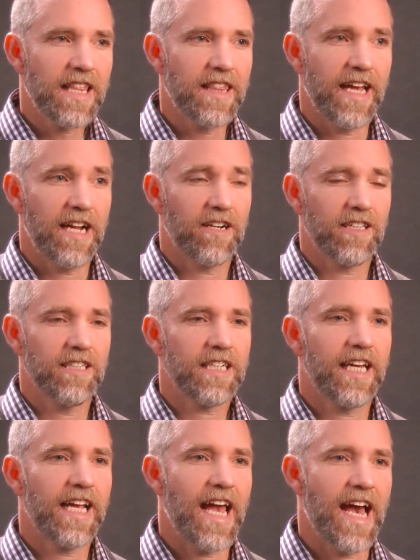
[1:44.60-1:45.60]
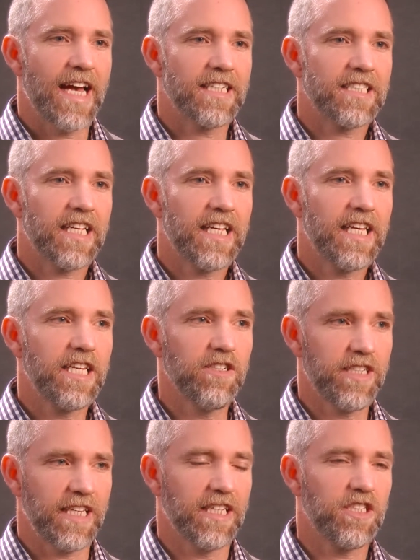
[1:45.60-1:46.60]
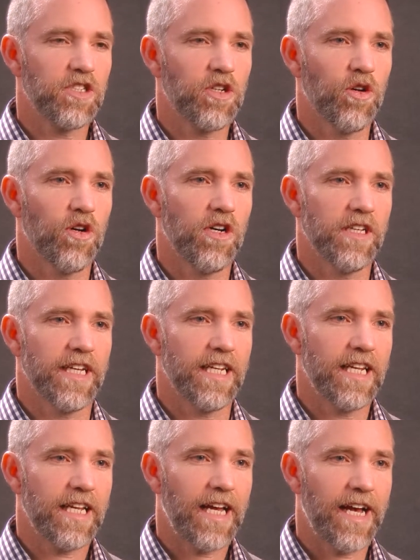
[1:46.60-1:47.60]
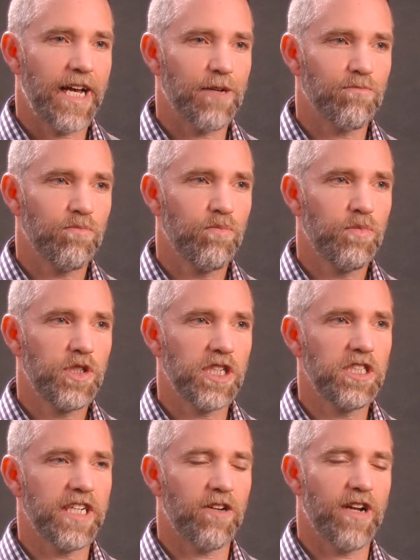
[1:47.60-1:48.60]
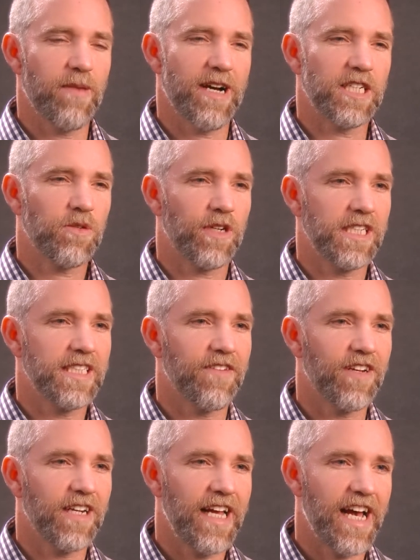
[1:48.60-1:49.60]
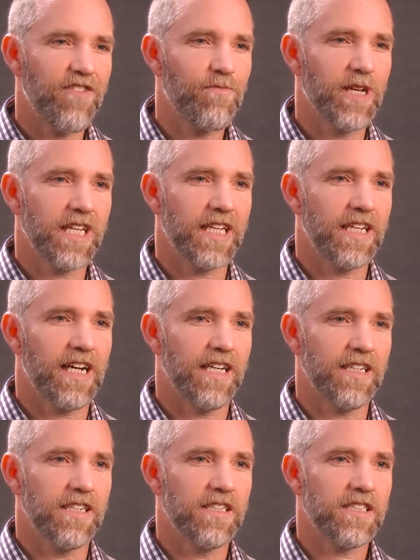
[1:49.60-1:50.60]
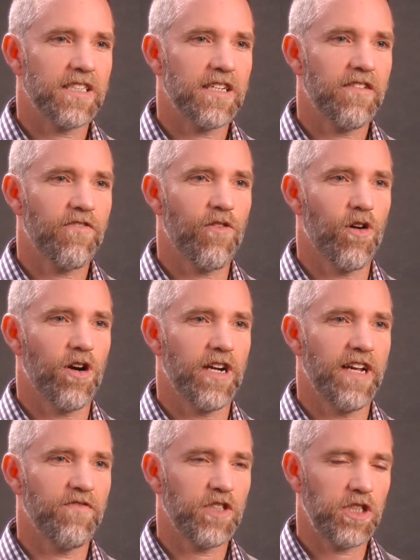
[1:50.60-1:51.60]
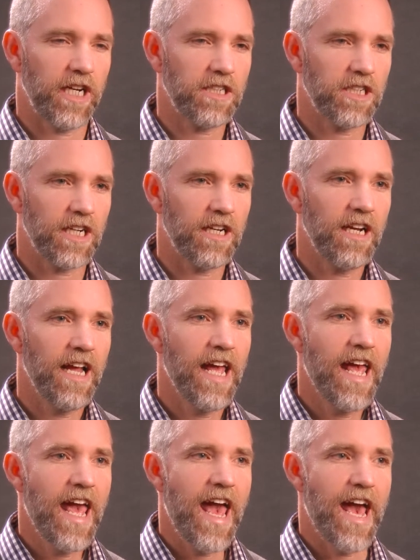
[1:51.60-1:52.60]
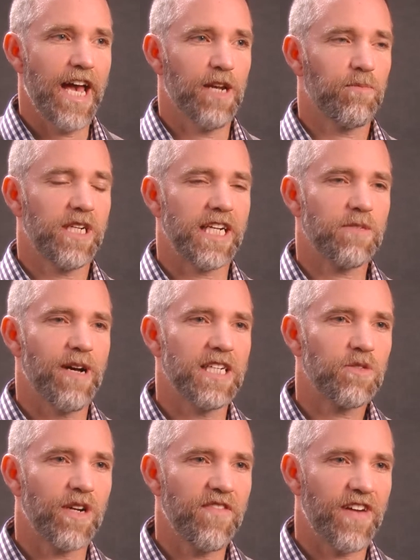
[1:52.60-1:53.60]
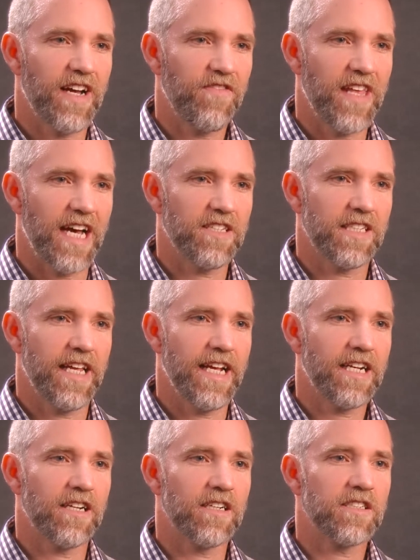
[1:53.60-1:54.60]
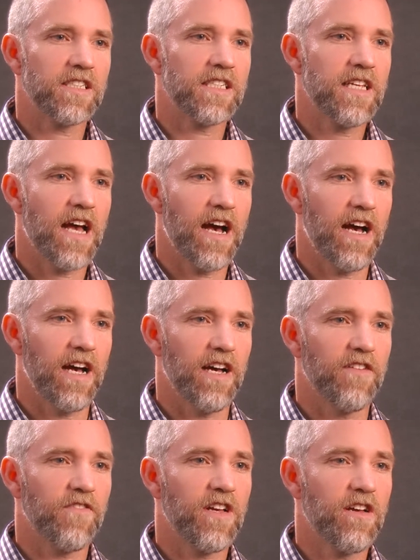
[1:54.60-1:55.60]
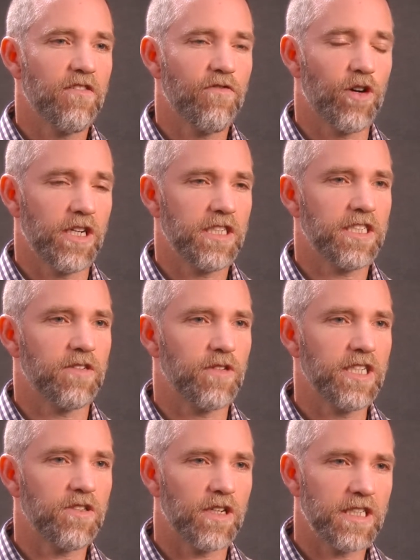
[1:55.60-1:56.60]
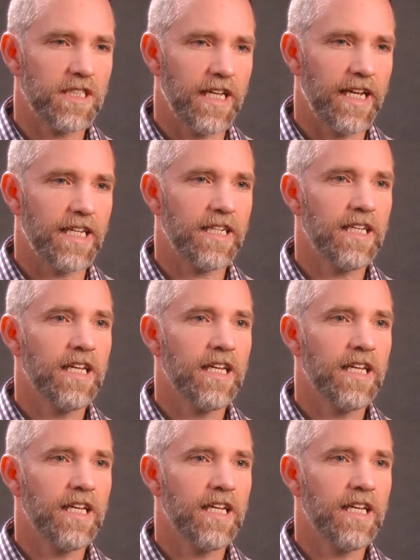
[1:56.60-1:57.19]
they are looking at using this tool and should generate about $27.5 million for infrastructure and protect about 25,000 acres of forest and resource land